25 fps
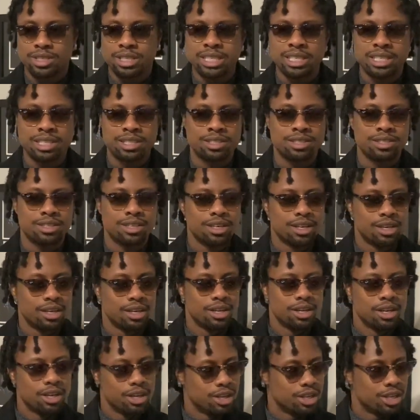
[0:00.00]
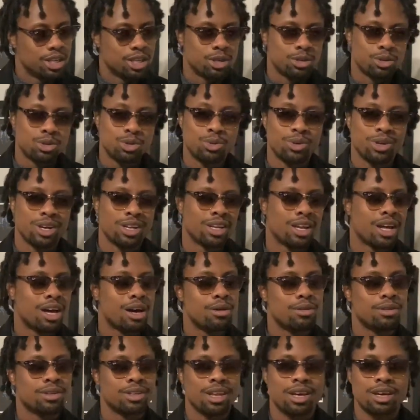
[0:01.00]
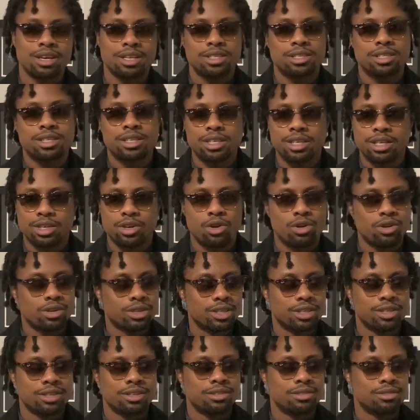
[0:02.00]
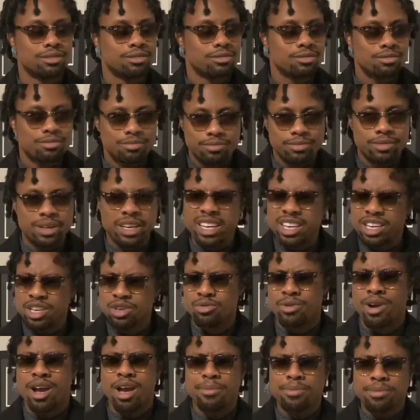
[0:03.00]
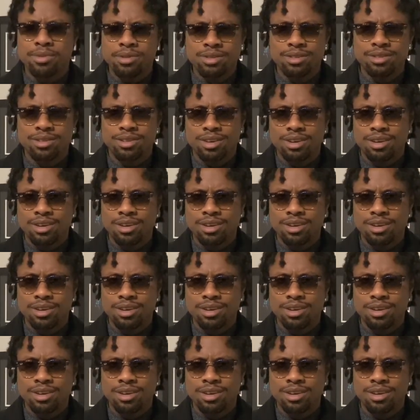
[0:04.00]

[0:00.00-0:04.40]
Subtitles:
He's, you know, doing a lot of singing, hardly any rapping,